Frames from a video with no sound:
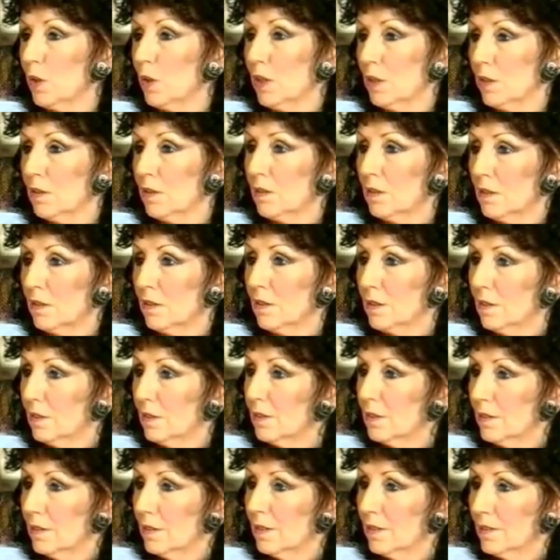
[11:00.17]
yes.
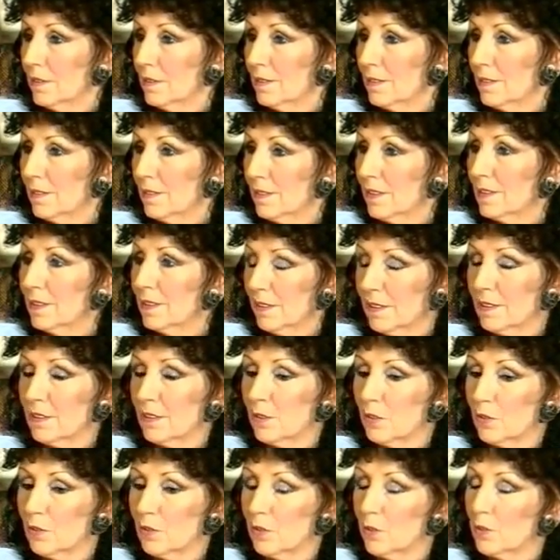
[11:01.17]
Yes, I
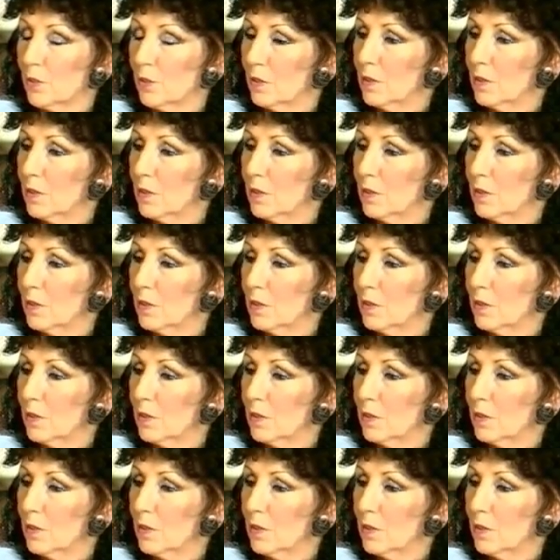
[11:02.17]
do.